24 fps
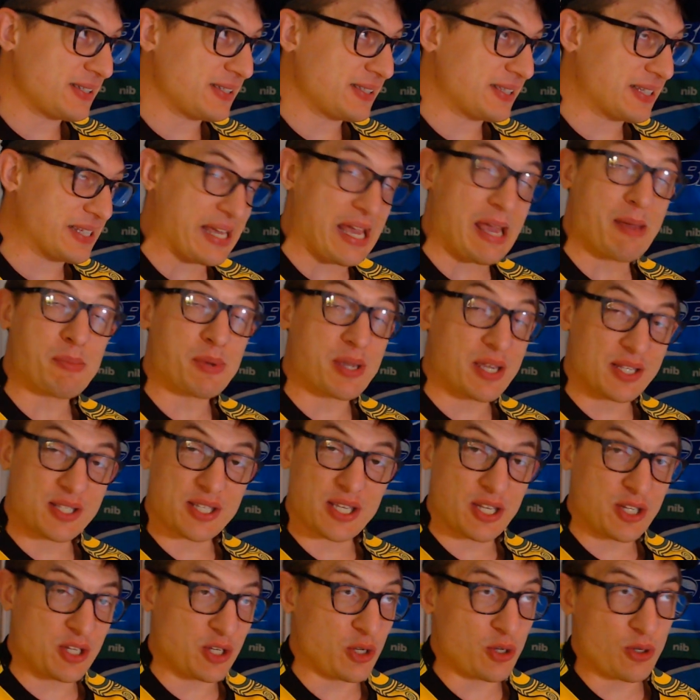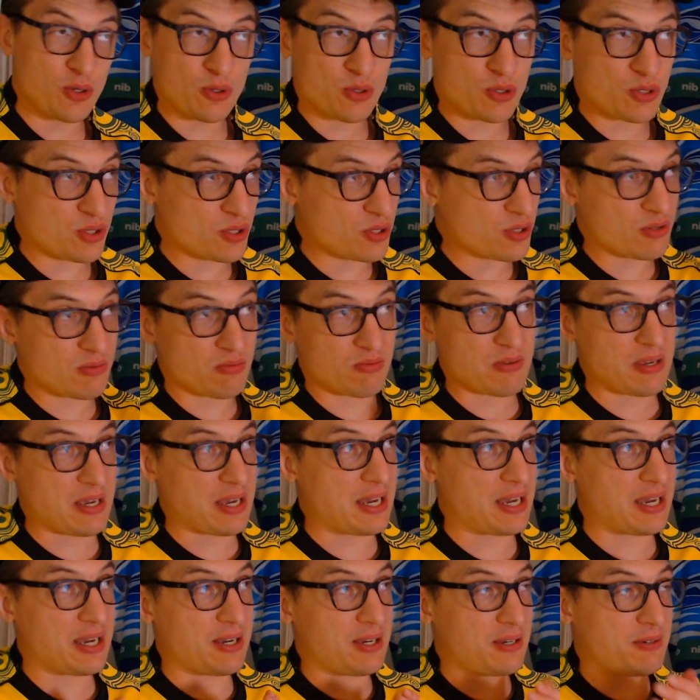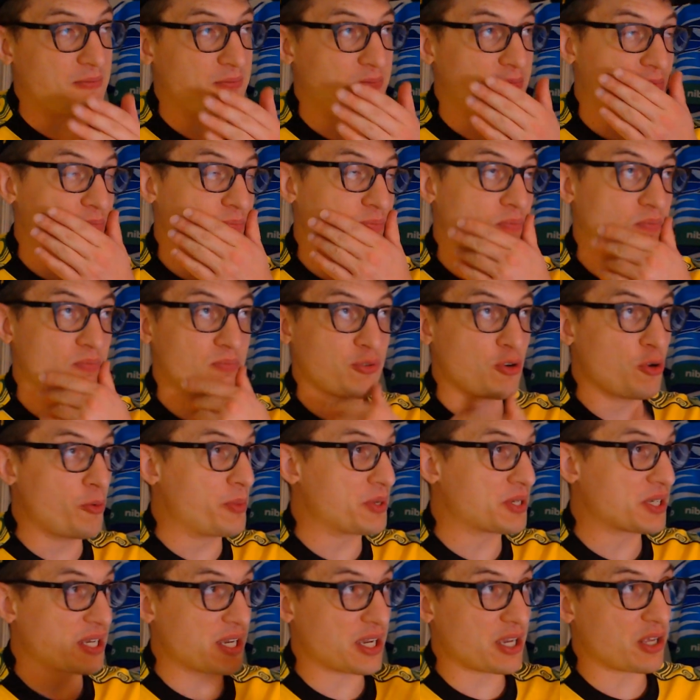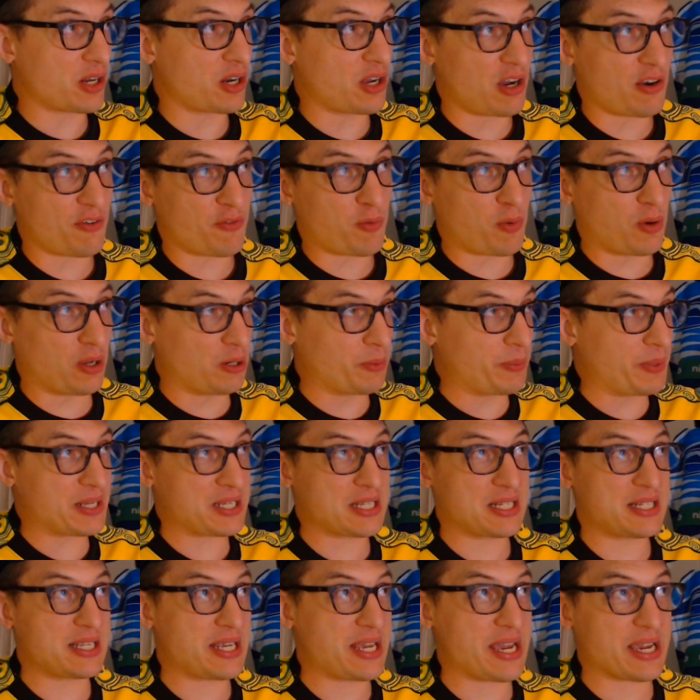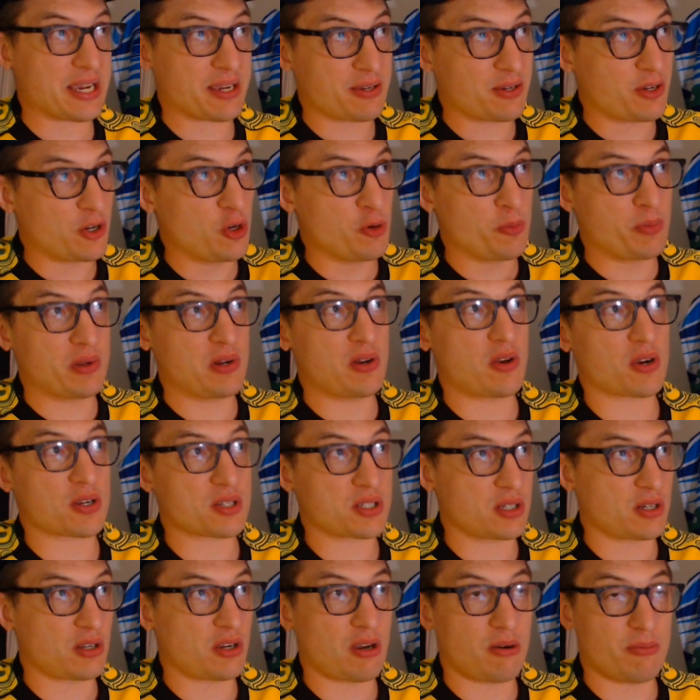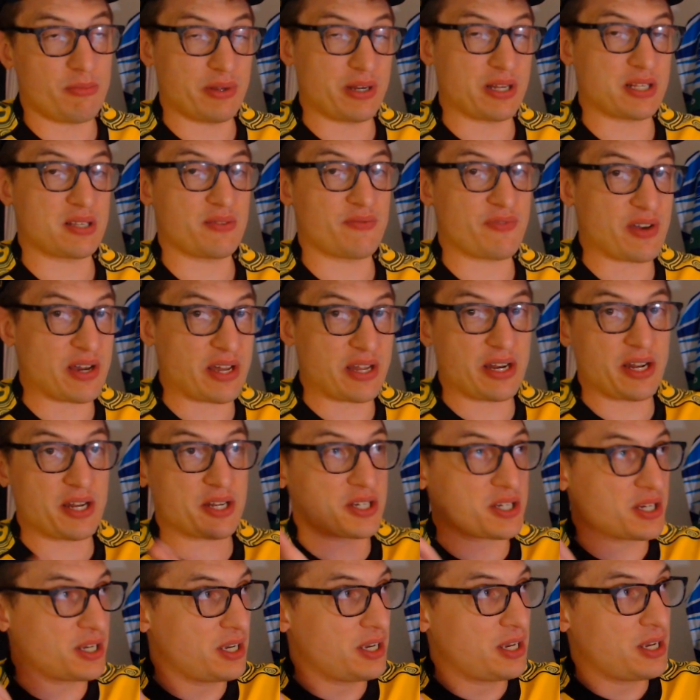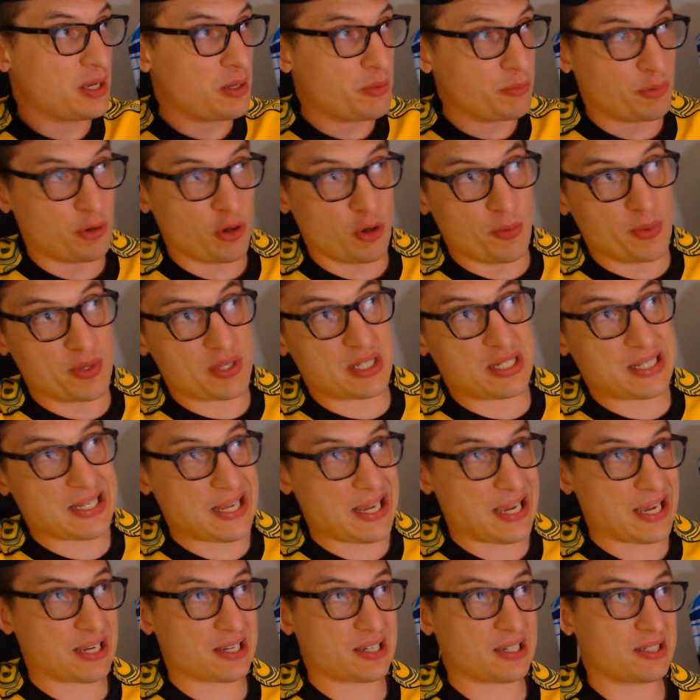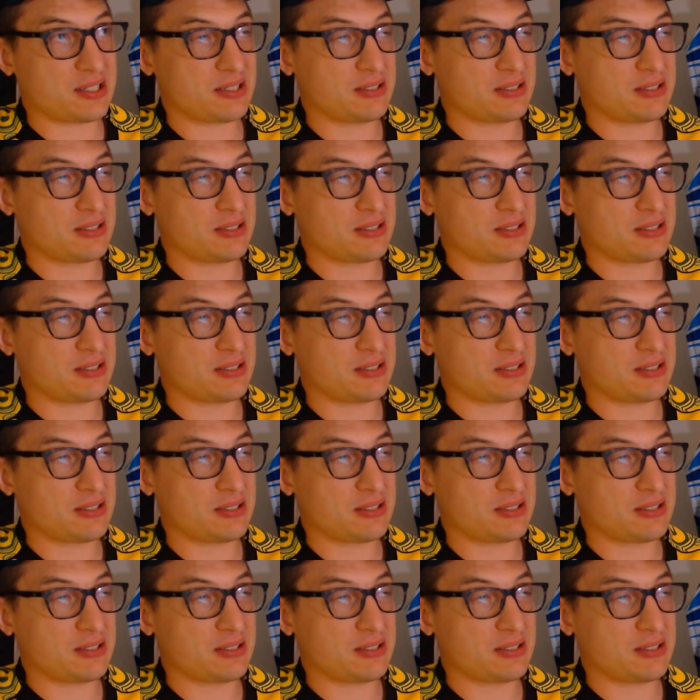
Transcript: The game continues. Pumas kick it off. Wallabies attack. Hooper knocks it on, but it's advantage. Pumas attack.